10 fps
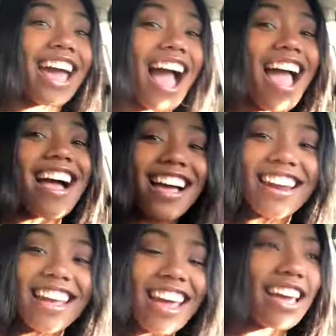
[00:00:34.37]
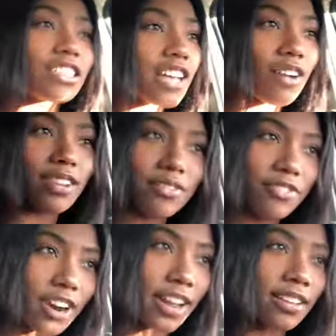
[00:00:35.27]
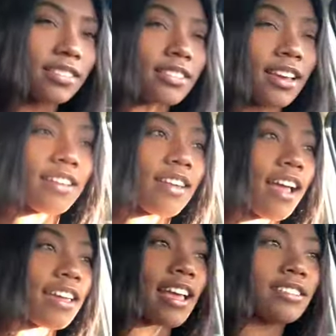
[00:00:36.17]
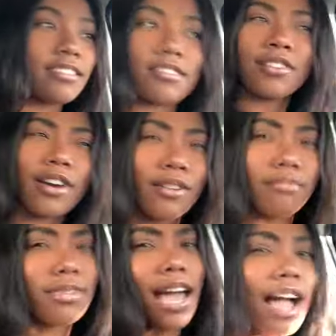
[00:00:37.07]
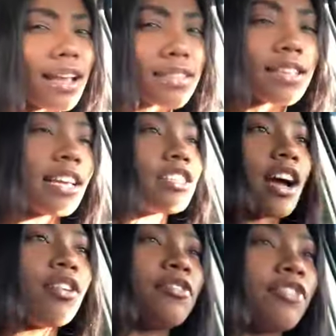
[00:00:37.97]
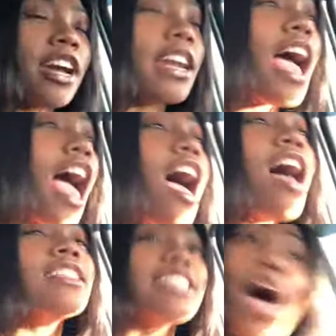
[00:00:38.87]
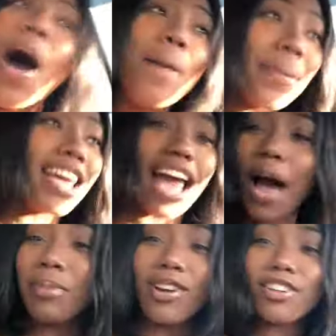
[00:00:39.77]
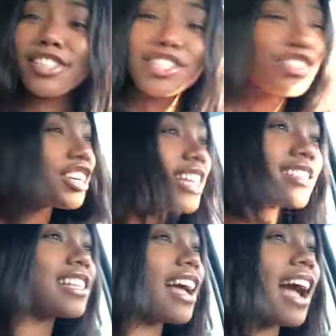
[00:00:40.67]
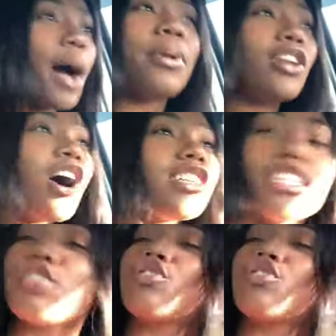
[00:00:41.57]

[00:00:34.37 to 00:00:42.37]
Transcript: I had a childhood friend and I guess, you know, yeah, I guess I say childhood friend tell me that I belong to the streets. Like I belong to the